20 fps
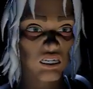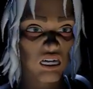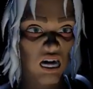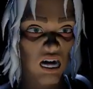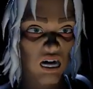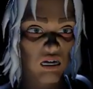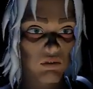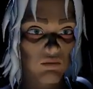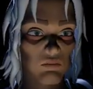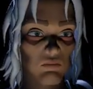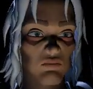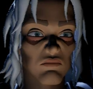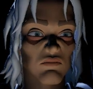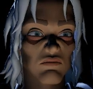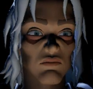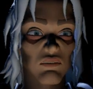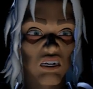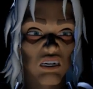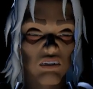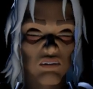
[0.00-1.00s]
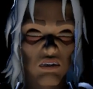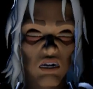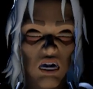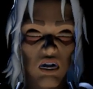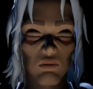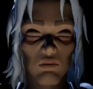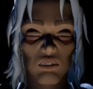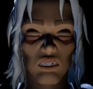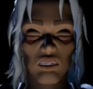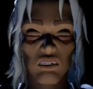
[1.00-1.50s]
that if I
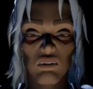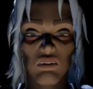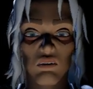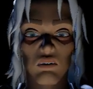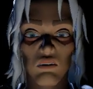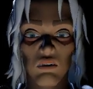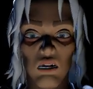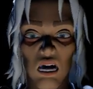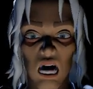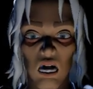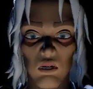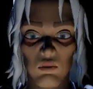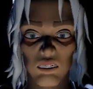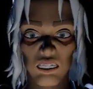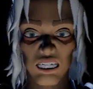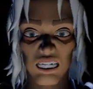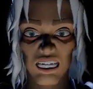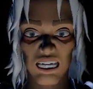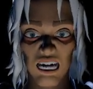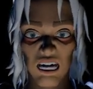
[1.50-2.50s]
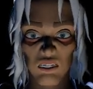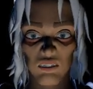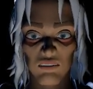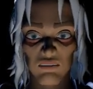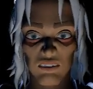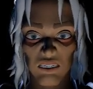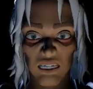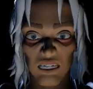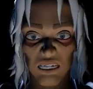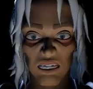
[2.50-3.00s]
were you, I would get out
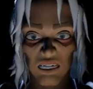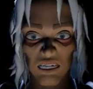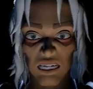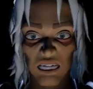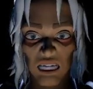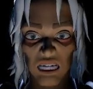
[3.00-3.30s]
of here